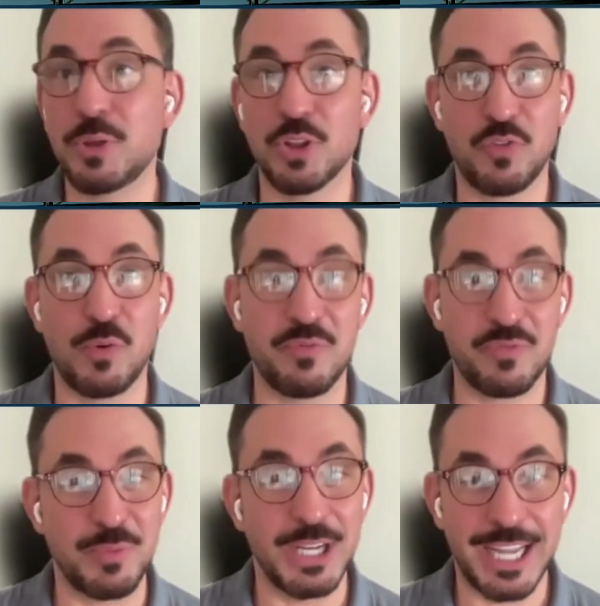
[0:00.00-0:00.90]
popular
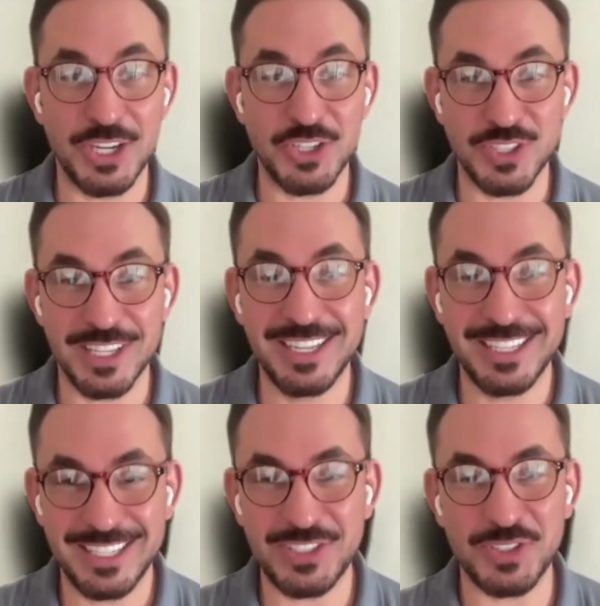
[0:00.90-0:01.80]
form of
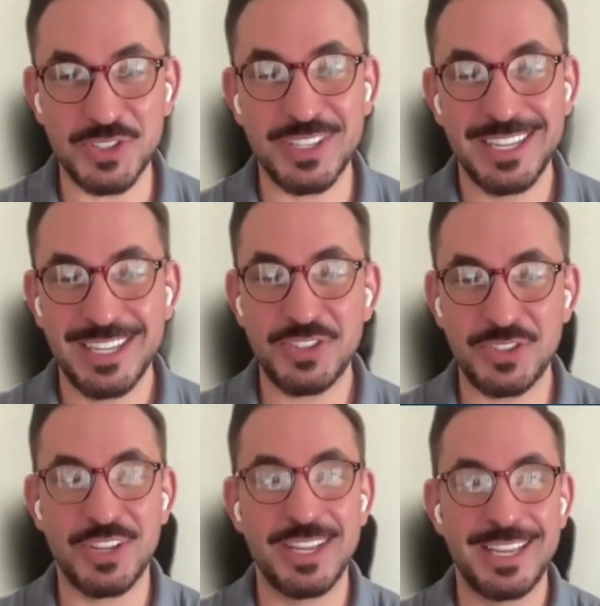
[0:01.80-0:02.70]
communication since
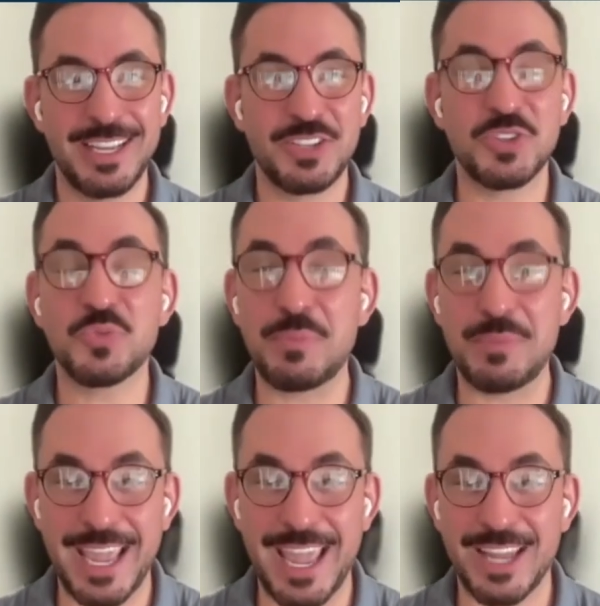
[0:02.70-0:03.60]

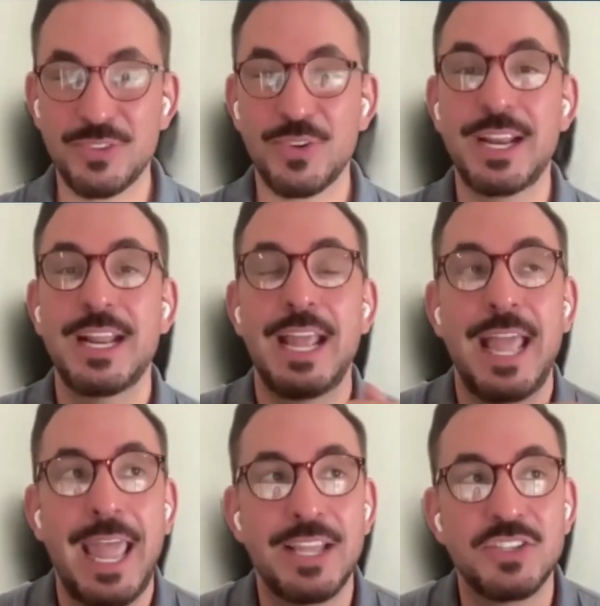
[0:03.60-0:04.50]
we began,
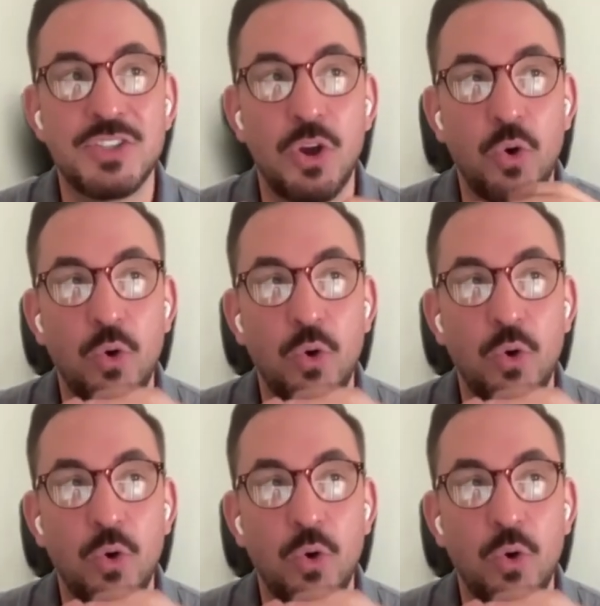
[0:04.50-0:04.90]
right? And